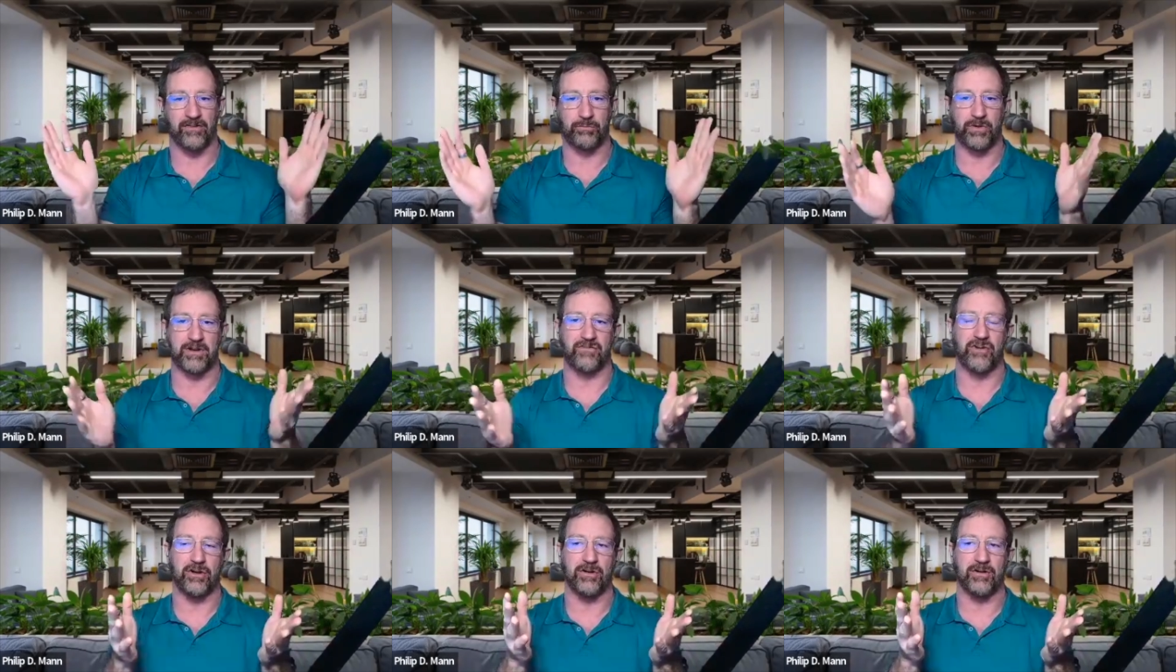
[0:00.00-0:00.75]
But if
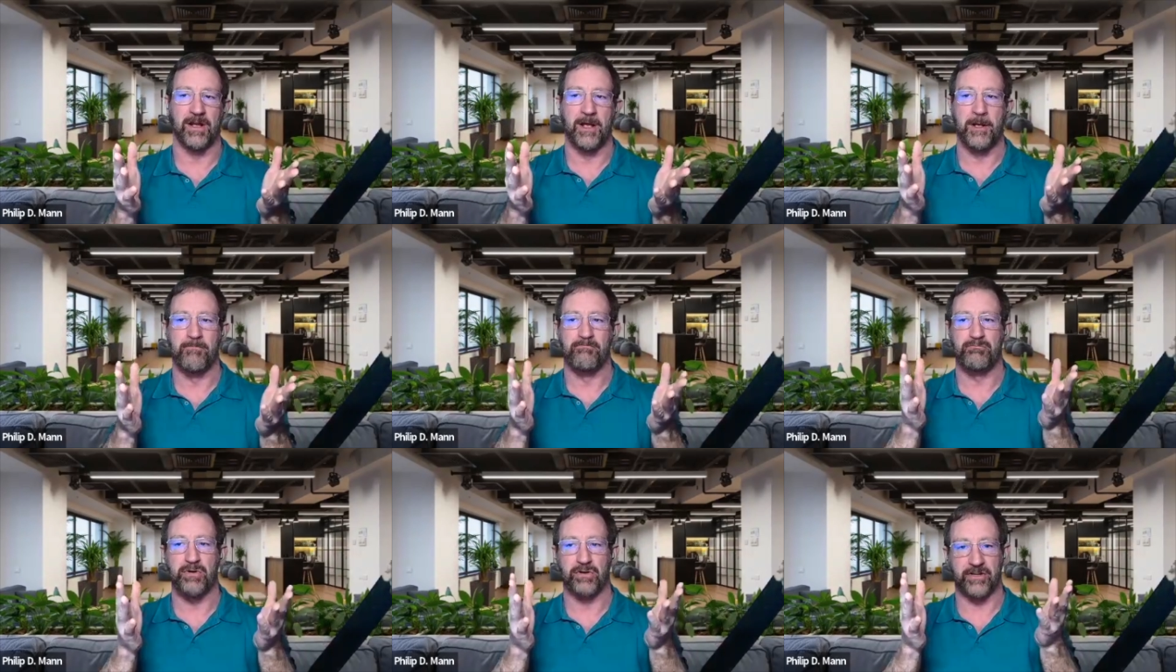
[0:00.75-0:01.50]
you're
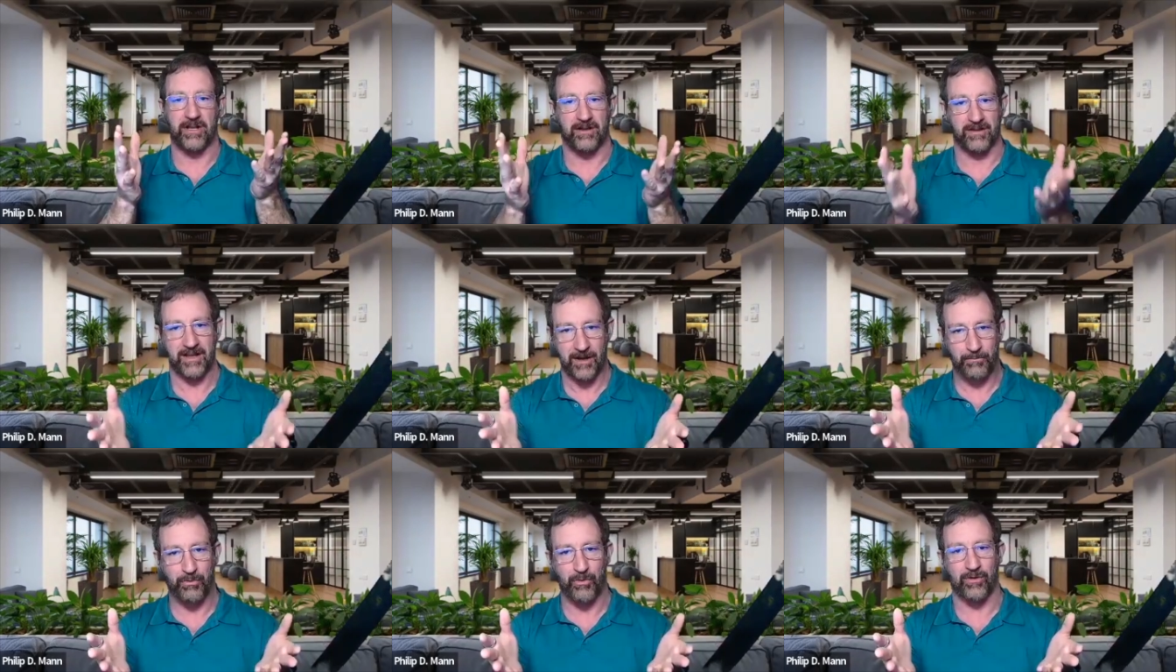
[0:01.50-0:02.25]
building an
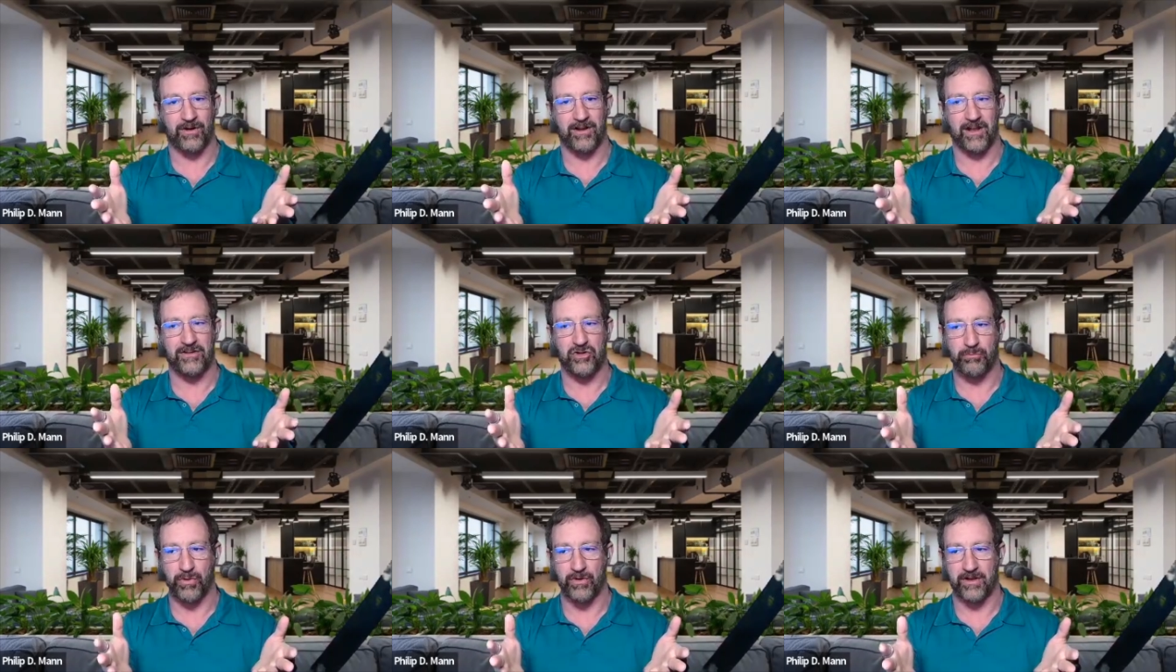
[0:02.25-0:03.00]
airport and you
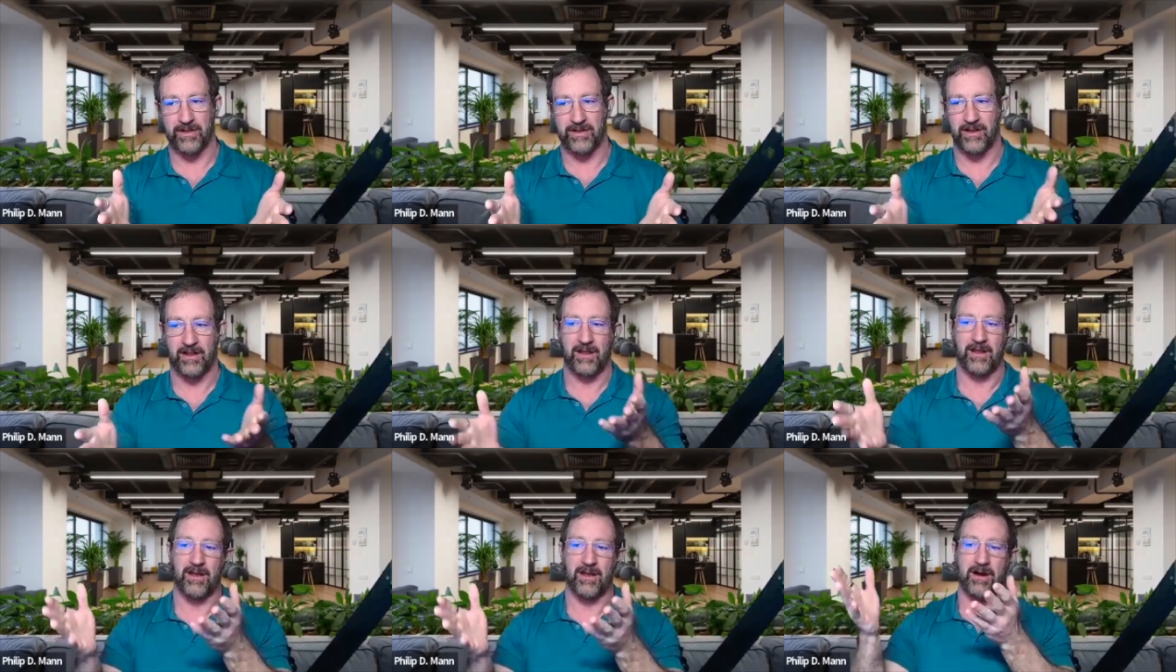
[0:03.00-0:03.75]
put
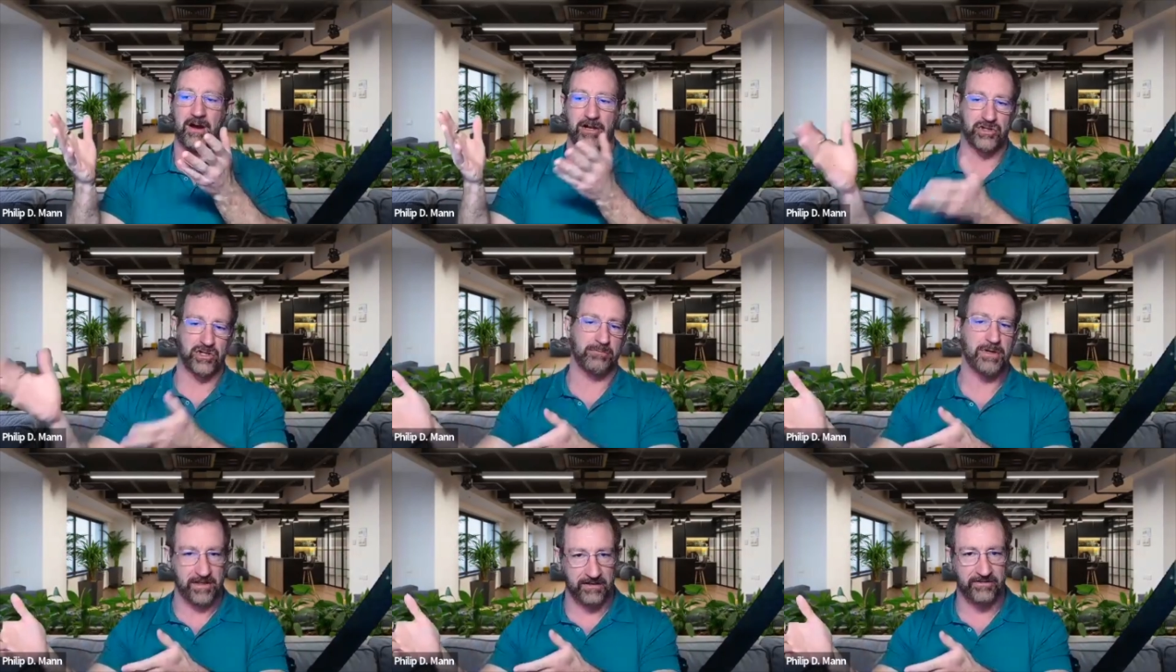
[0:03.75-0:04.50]
100
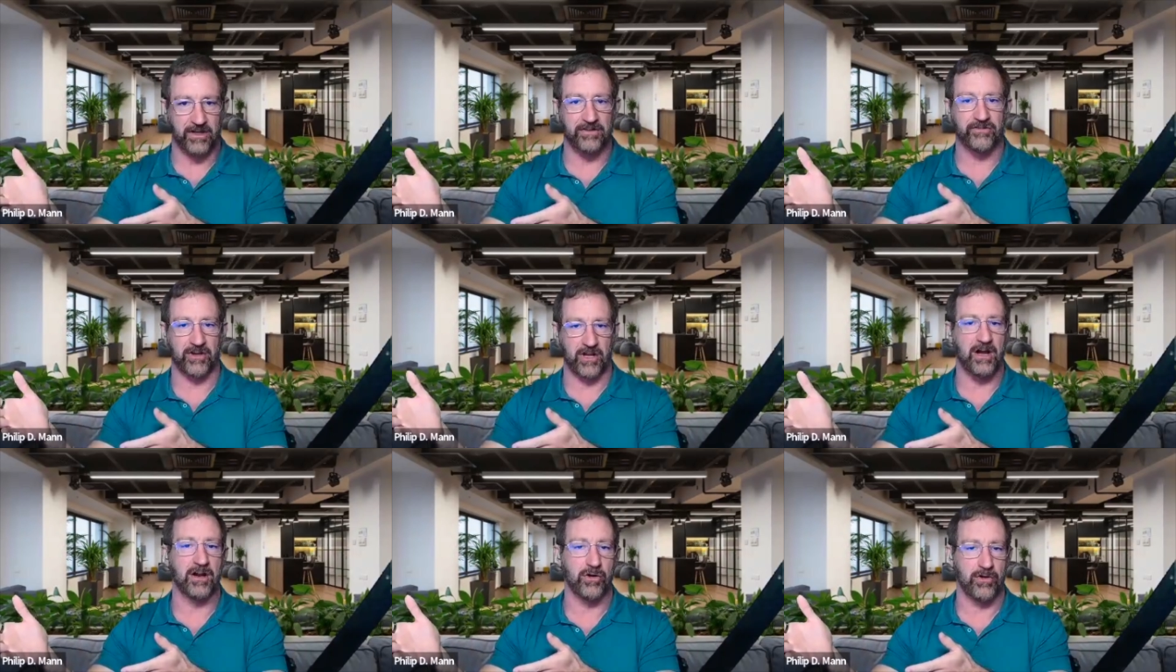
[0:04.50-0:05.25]
million tons of
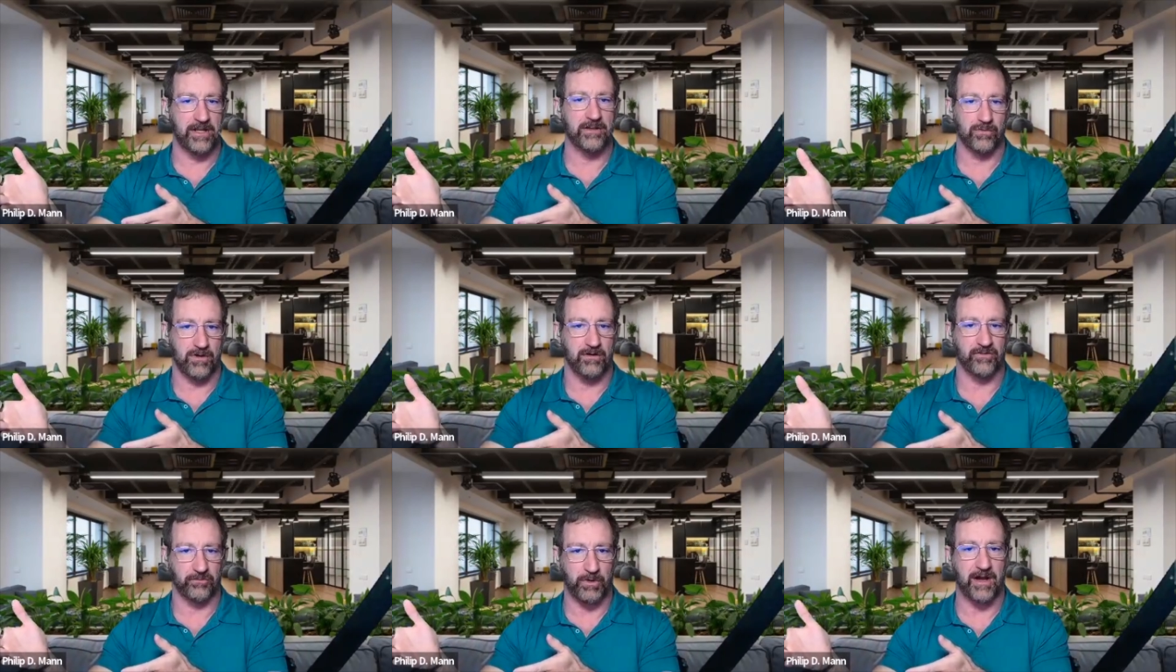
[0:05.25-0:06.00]
concrete in the wrong
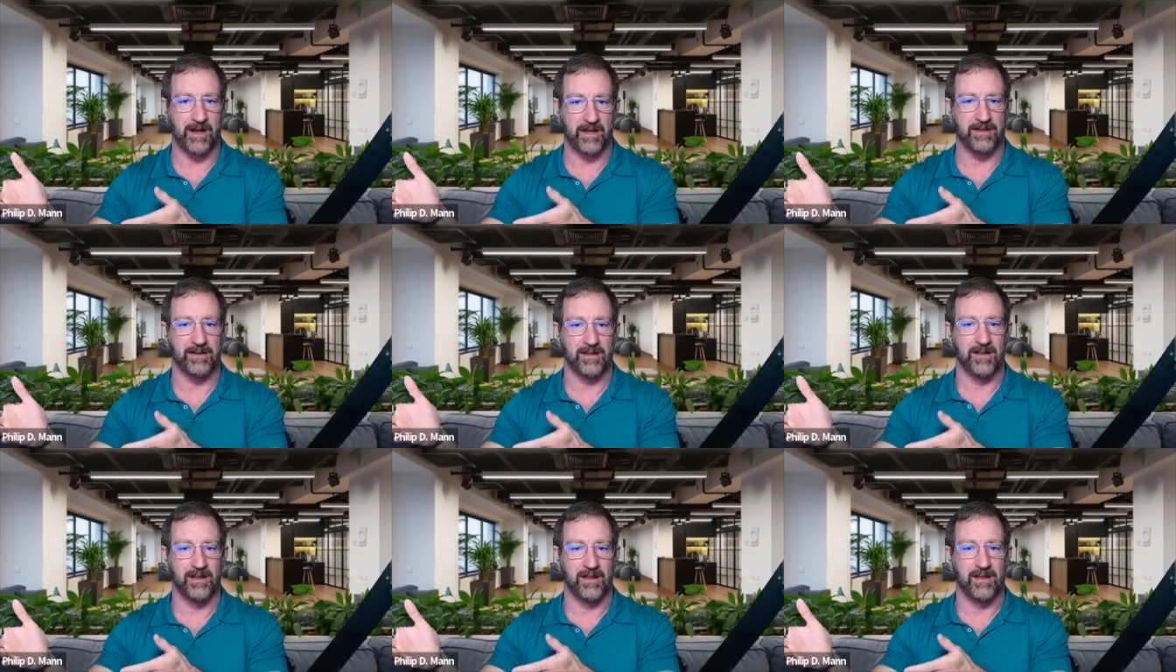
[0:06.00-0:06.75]
spot,
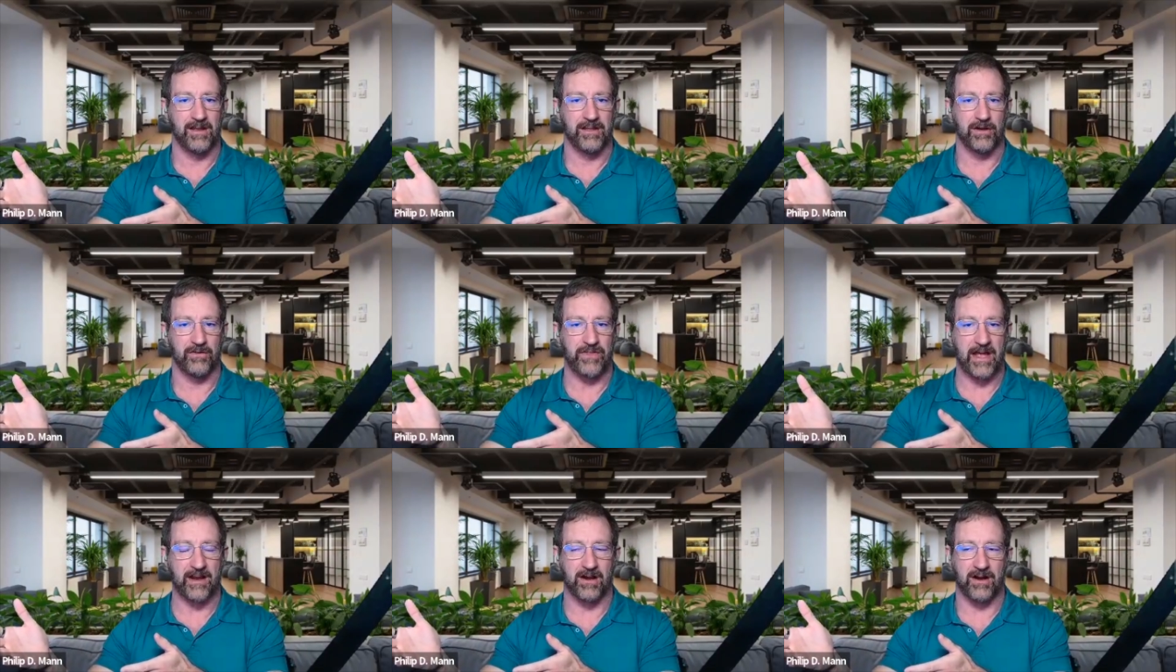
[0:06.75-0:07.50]
if
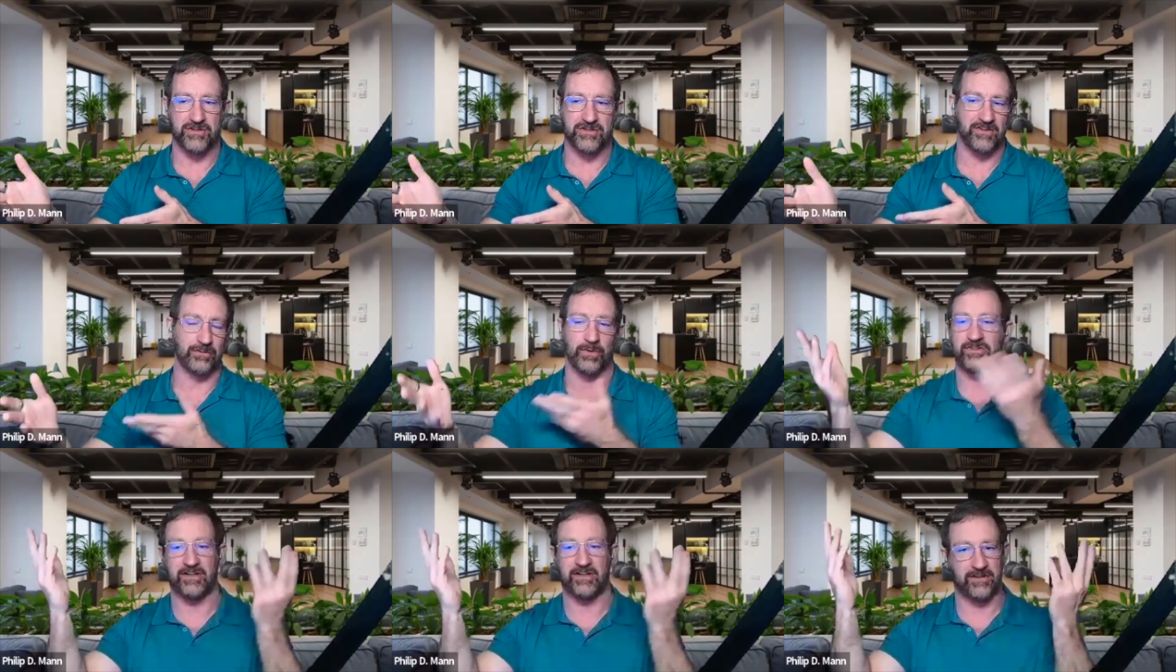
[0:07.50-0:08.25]
that costs you, so we'll
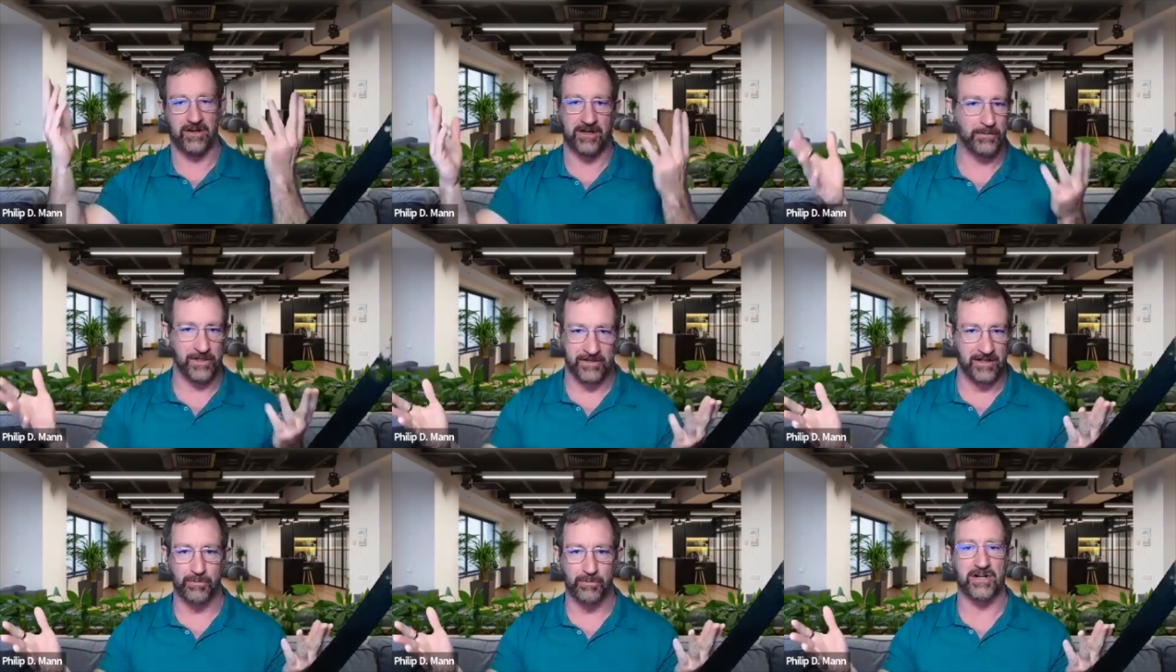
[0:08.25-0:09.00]
say it's $100
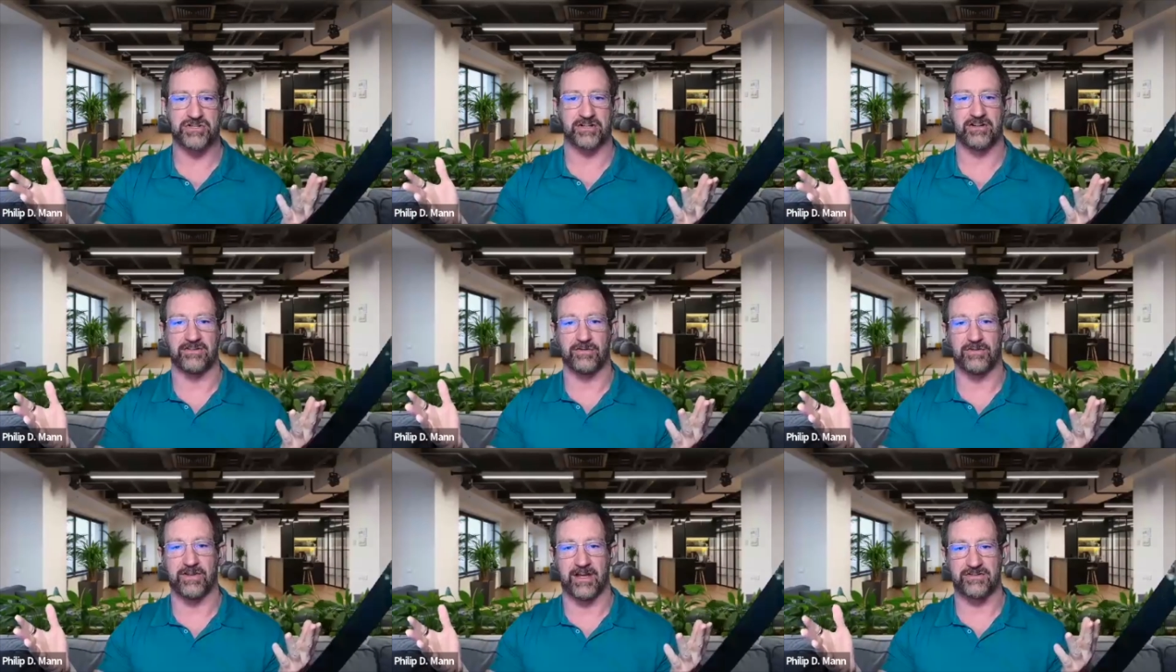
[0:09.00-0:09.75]
million project to do
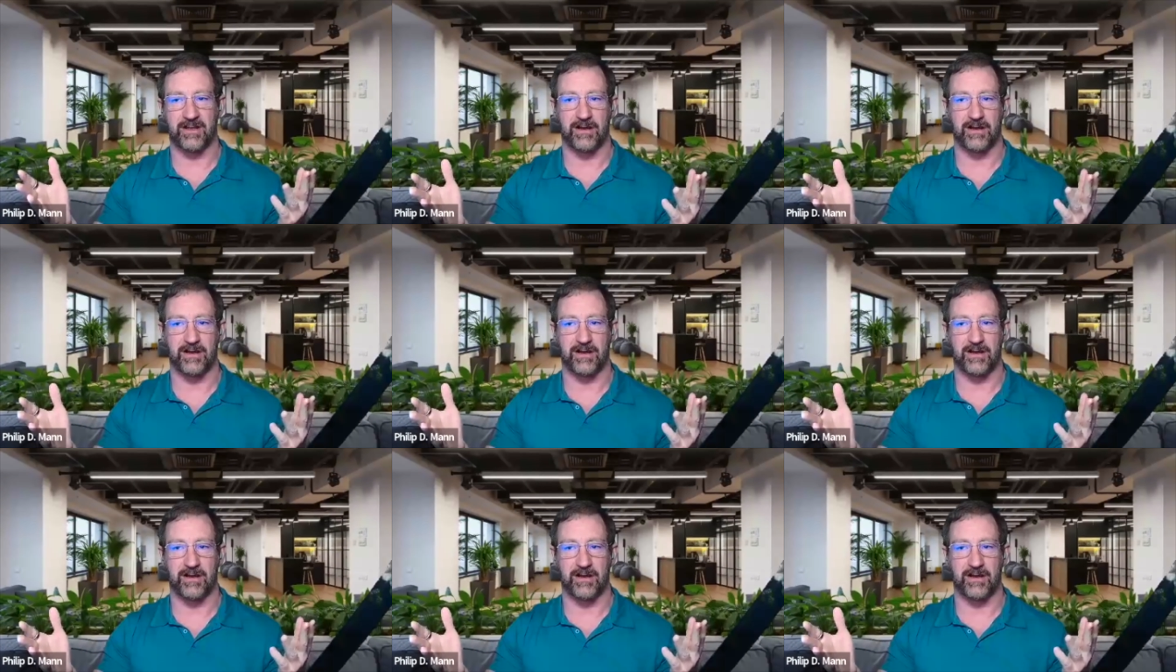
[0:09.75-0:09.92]
that,